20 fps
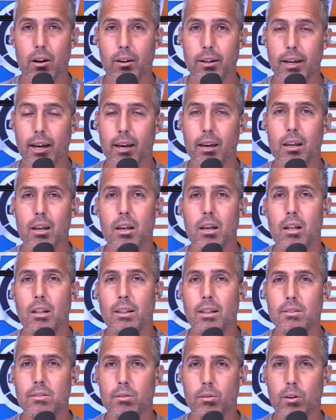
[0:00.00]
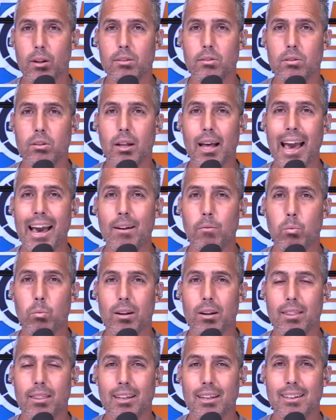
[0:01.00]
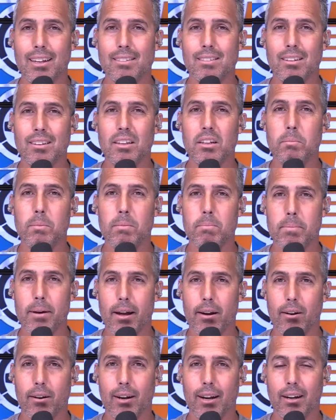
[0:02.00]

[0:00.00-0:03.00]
Okay, let's add one thing that's a little bit better,